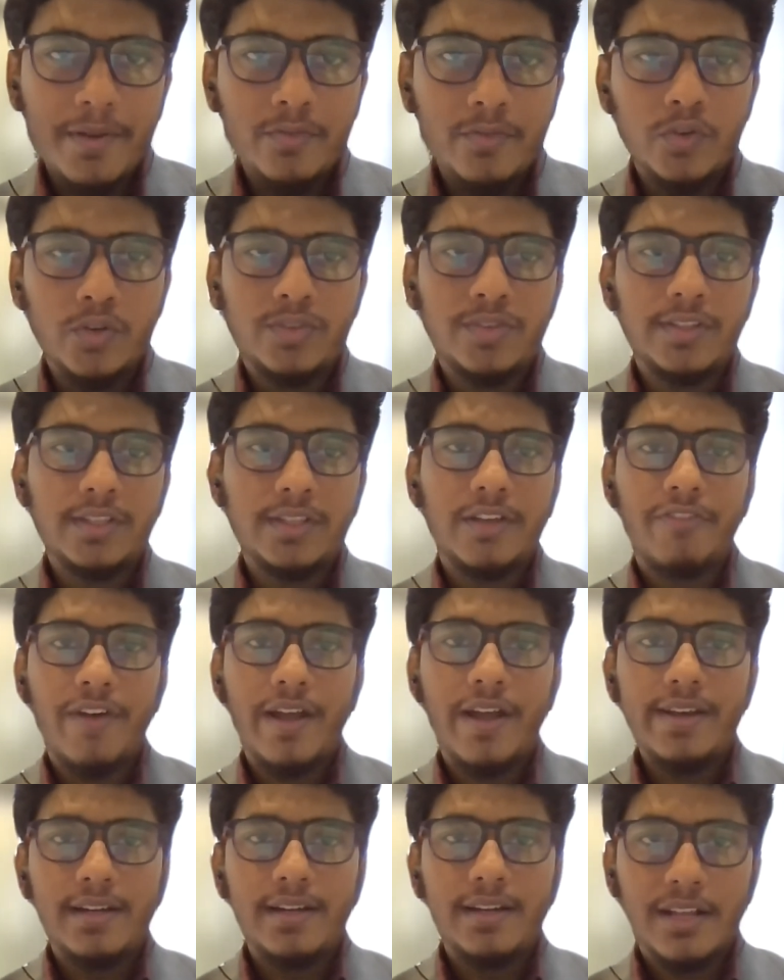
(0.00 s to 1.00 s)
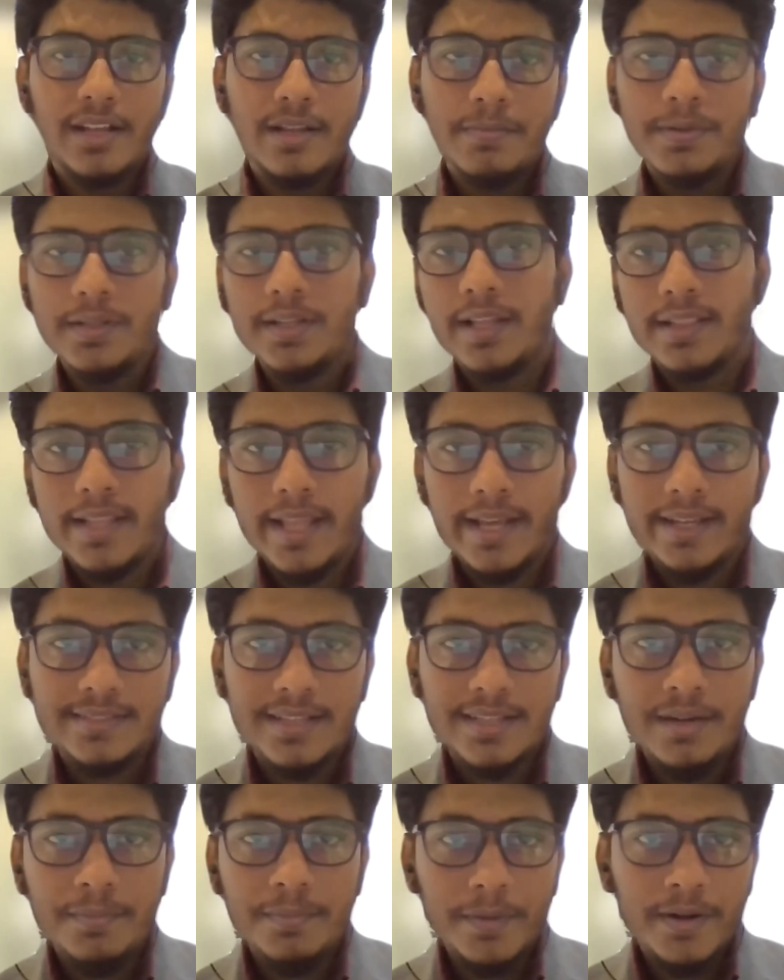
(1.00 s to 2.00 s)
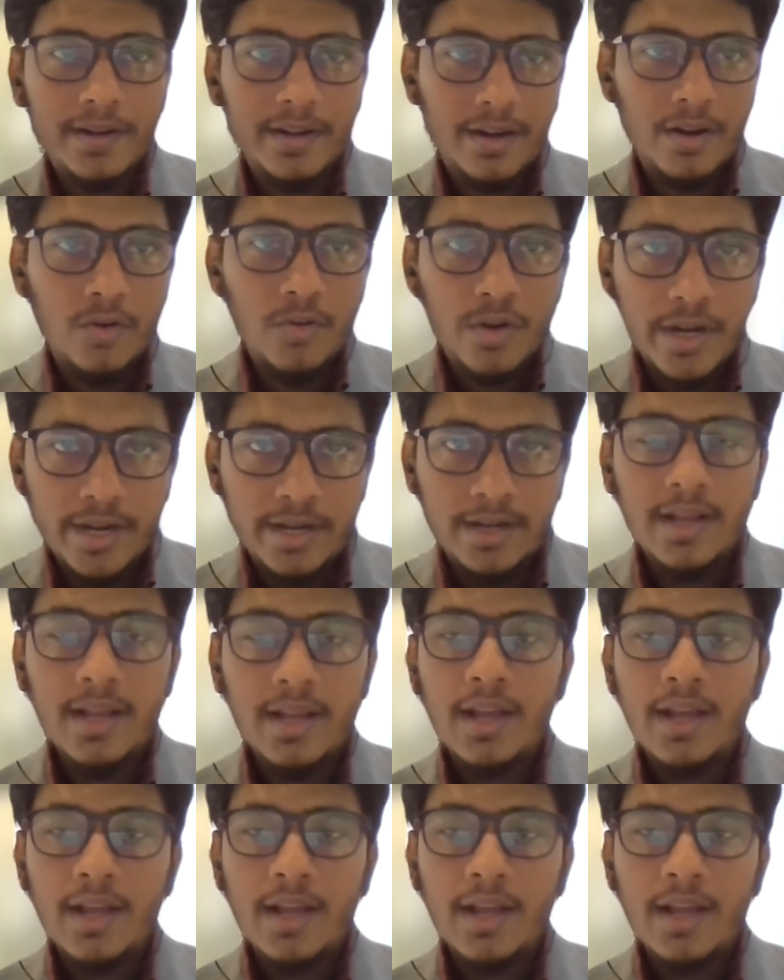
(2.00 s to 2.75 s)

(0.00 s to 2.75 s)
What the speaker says: and we would see the final table and the excitement around it.